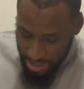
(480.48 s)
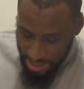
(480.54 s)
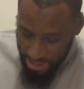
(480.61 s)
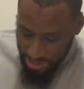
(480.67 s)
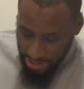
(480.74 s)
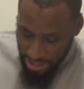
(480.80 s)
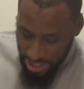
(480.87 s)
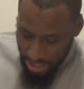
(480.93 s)

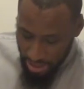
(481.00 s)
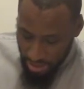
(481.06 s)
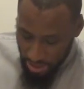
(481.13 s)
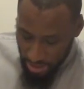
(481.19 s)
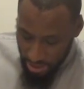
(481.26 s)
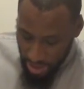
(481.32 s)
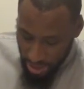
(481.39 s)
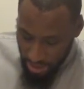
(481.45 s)
the
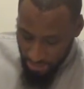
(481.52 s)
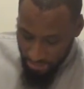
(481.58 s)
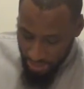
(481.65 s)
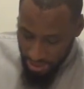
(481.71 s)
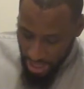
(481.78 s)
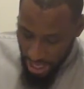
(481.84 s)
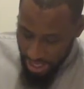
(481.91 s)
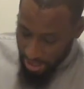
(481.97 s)
late uh,
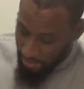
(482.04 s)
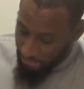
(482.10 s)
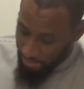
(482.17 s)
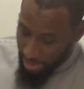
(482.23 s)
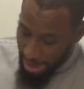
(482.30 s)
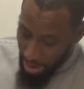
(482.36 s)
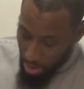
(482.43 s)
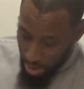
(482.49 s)
the night of
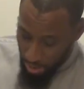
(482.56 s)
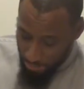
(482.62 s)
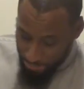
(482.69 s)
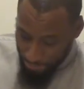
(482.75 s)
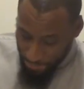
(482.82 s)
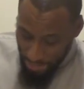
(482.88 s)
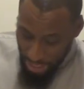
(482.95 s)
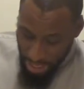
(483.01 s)
power,
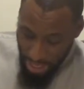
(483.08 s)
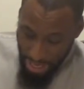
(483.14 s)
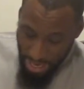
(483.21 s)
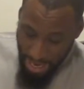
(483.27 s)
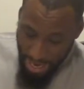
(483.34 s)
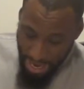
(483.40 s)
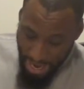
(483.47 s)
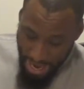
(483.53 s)

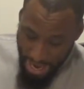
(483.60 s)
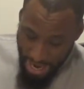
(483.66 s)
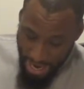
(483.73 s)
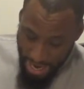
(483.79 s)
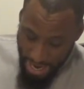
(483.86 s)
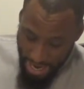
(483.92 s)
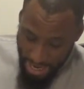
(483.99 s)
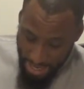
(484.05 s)

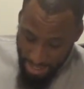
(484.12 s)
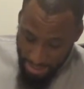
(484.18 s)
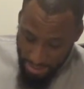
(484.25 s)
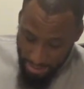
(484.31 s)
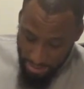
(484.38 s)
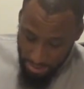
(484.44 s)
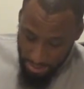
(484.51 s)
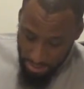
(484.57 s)

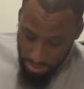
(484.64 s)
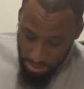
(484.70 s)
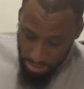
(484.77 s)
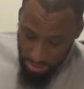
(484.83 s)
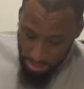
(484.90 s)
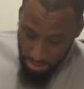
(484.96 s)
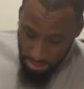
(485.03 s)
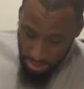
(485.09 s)
and
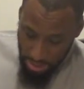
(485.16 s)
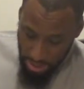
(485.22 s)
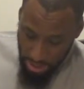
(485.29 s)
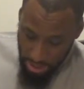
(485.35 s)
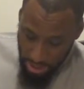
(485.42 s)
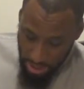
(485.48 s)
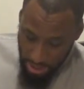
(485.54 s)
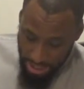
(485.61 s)

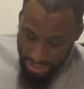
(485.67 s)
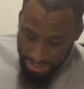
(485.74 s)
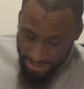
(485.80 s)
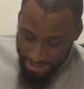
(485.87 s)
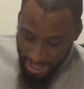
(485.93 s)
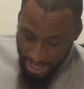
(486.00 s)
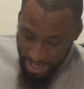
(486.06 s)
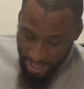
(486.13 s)
he
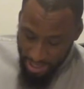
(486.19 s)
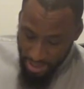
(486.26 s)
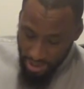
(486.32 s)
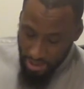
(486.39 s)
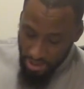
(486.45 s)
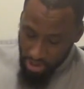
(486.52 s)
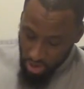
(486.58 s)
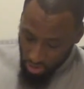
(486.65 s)
said
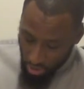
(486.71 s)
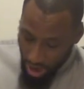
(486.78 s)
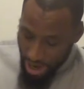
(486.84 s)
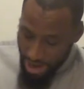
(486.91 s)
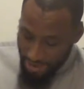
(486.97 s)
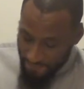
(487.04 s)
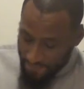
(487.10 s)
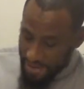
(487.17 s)

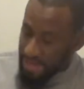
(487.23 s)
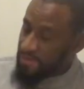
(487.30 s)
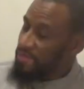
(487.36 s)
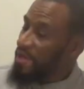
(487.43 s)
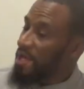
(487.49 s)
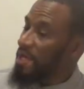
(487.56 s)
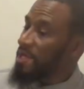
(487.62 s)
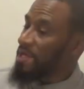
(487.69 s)
strive
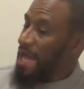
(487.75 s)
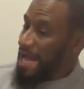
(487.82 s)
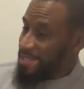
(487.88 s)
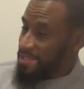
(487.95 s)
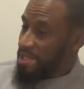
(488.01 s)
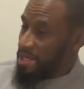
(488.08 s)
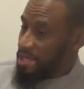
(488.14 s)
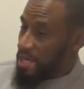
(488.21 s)
in the
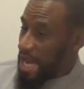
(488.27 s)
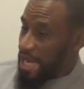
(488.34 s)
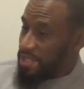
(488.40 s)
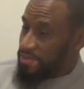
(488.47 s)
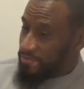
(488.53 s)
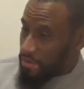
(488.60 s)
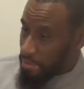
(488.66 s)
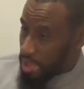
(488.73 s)
last ten
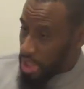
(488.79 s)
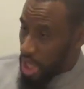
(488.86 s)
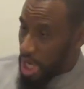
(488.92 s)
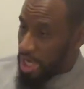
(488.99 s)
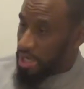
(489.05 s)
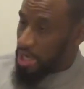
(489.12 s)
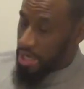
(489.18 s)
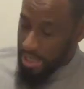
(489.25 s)
nights of
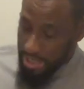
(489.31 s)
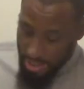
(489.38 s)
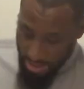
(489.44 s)
Ramadan